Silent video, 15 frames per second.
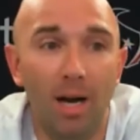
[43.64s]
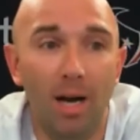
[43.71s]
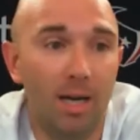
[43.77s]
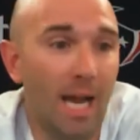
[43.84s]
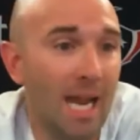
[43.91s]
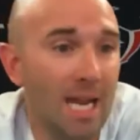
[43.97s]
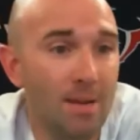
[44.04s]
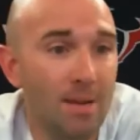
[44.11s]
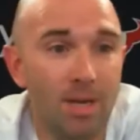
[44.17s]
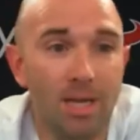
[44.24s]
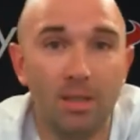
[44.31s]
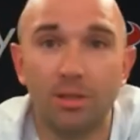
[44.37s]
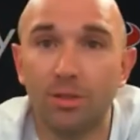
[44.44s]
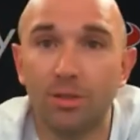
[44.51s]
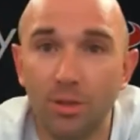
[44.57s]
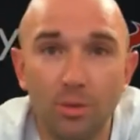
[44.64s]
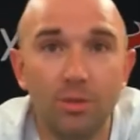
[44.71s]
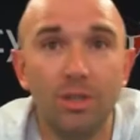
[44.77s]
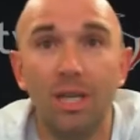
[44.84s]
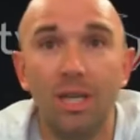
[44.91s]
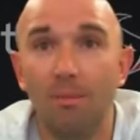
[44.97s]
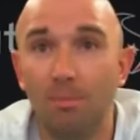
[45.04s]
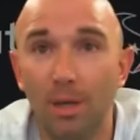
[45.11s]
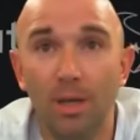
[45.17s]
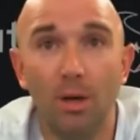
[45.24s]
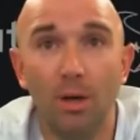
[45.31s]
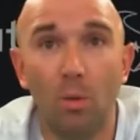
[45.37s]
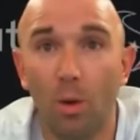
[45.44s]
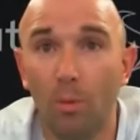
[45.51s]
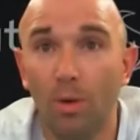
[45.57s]
Amy and Susie and Bill,
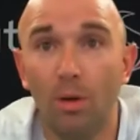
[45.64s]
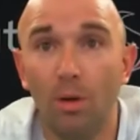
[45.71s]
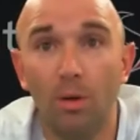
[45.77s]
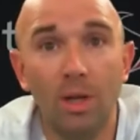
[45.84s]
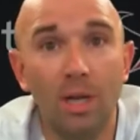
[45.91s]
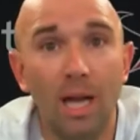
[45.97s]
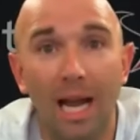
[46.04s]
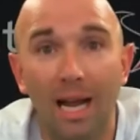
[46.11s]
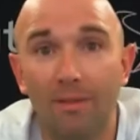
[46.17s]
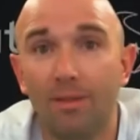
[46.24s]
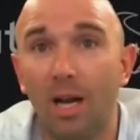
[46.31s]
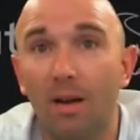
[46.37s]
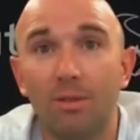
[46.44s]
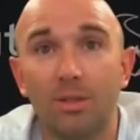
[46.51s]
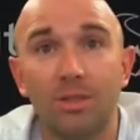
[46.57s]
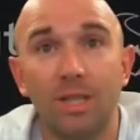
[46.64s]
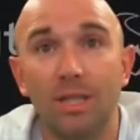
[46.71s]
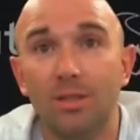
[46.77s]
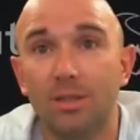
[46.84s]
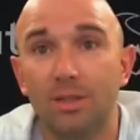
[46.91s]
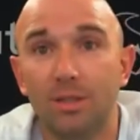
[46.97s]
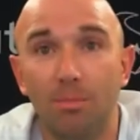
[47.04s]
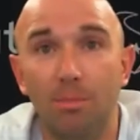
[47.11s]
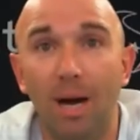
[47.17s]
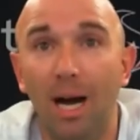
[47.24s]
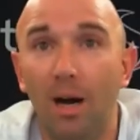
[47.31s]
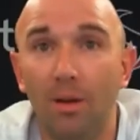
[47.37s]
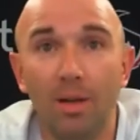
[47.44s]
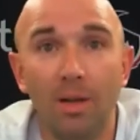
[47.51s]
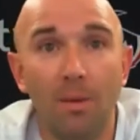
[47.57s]
where we'll have conversations
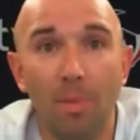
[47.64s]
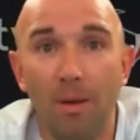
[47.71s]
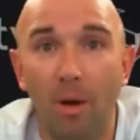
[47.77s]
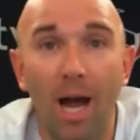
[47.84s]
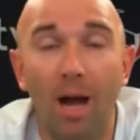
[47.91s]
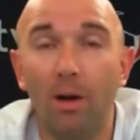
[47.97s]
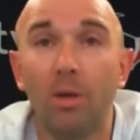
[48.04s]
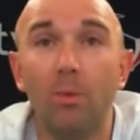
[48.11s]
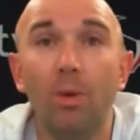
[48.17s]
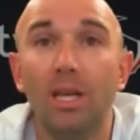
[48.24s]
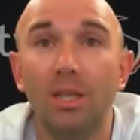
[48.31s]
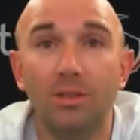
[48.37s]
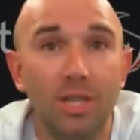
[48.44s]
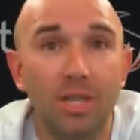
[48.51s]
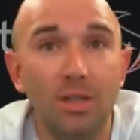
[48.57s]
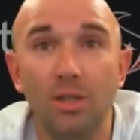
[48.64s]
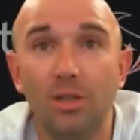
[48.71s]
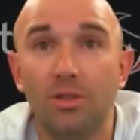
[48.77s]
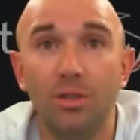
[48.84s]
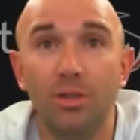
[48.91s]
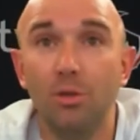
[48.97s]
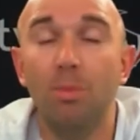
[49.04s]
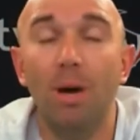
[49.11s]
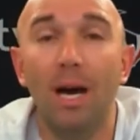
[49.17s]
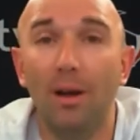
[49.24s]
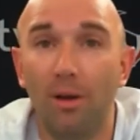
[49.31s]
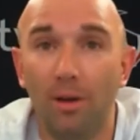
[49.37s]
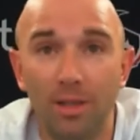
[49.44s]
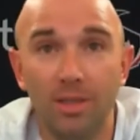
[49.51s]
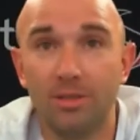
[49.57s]
about, how can we continue to do
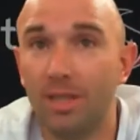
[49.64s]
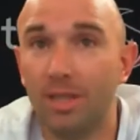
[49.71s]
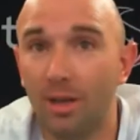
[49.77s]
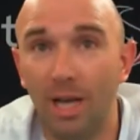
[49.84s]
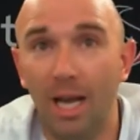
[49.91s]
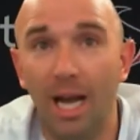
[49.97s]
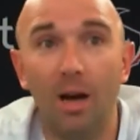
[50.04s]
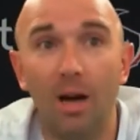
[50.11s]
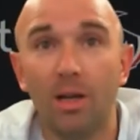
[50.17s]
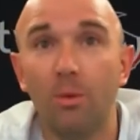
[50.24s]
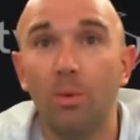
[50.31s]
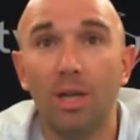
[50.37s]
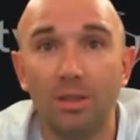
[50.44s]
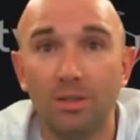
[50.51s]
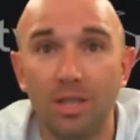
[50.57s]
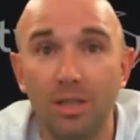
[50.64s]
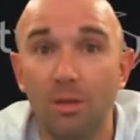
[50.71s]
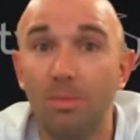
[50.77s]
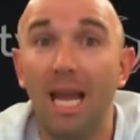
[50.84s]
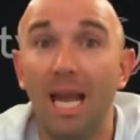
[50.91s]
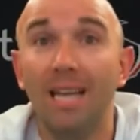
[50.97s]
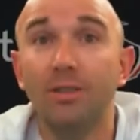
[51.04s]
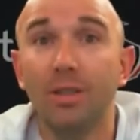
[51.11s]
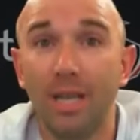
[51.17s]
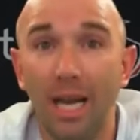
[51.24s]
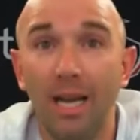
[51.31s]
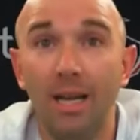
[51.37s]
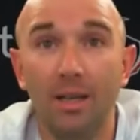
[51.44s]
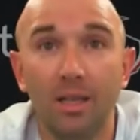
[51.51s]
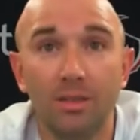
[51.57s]
better in this area? How can we continue to be
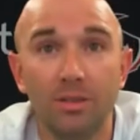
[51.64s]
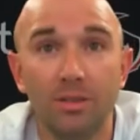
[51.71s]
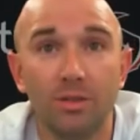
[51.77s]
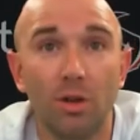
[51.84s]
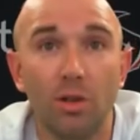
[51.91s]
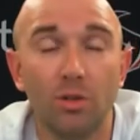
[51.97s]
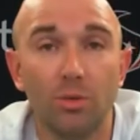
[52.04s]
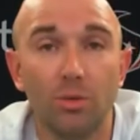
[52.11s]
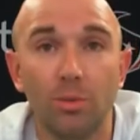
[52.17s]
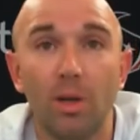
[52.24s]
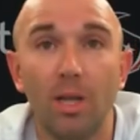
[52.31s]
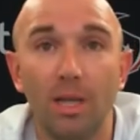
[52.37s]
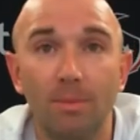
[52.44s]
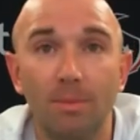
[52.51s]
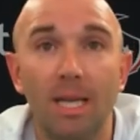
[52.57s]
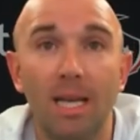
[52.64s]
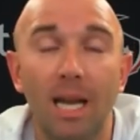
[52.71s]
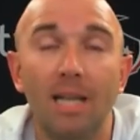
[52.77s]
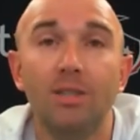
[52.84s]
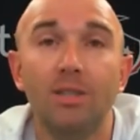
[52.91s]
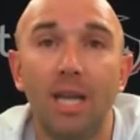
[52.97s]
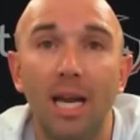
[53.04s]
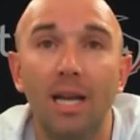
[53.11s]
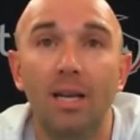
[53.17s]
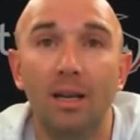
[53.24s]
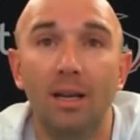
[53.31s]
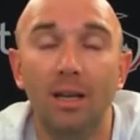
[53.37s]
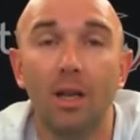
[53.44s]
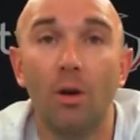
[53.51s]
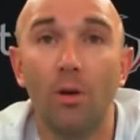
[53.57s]
educated? Because it starts with really being educated
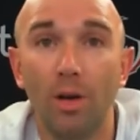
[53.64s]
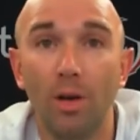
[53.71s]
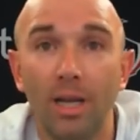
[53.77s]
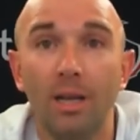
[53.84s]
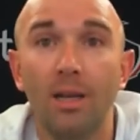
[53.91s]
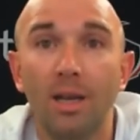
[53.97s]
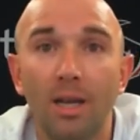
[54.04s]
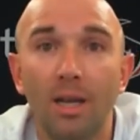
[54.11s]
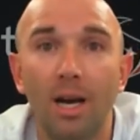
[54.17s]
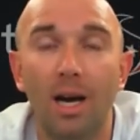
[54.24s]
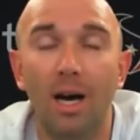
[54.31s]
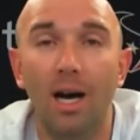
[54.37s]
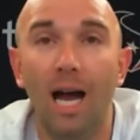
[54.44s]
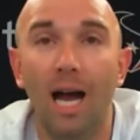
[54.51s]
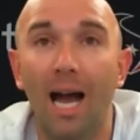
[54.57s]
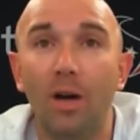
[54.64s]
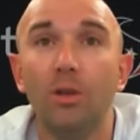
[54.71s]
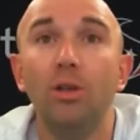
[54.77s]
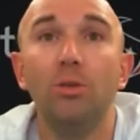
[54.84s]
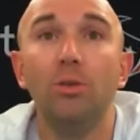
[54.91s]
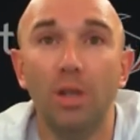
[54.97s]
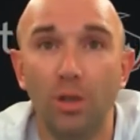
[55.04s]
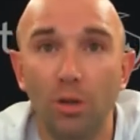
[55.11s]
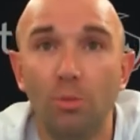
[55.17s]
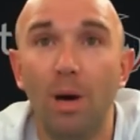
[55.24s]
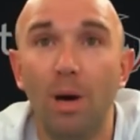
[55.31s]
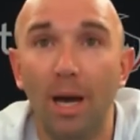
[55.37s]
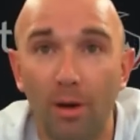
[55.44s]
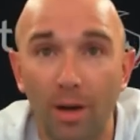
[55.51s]
and learning how you can do better.